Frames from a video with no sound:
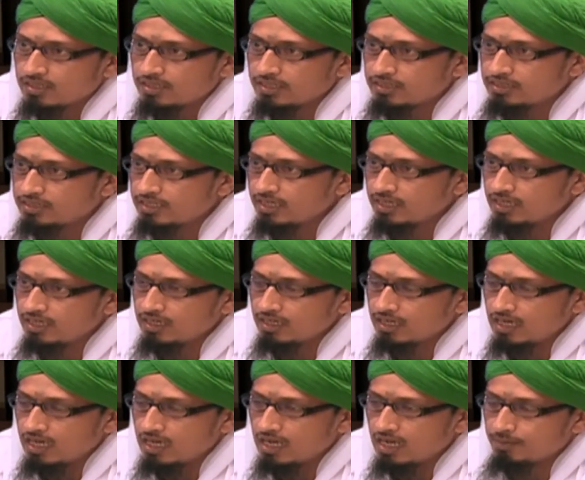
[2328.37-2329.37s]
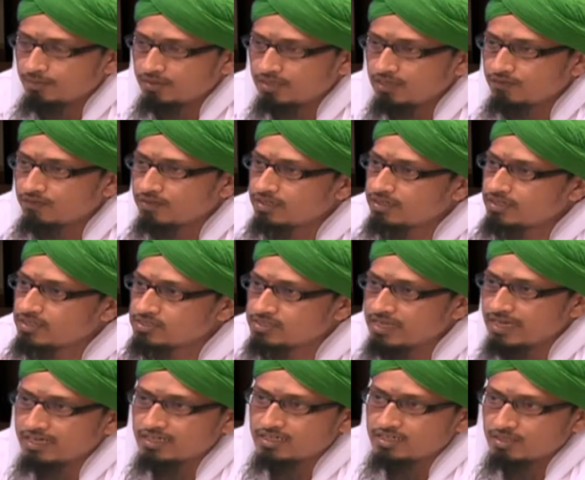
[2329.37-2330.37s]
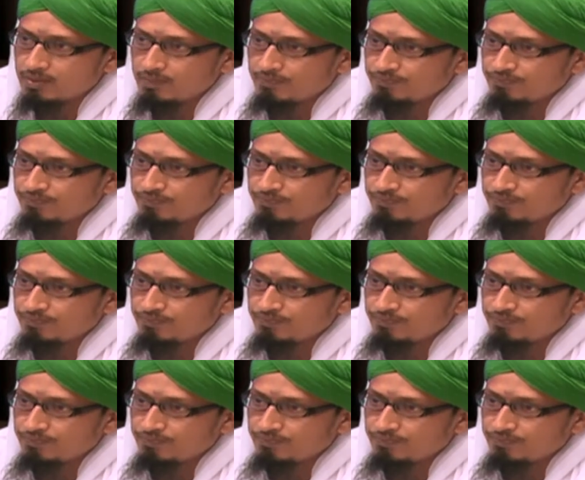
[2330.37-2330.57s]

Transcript: They even reject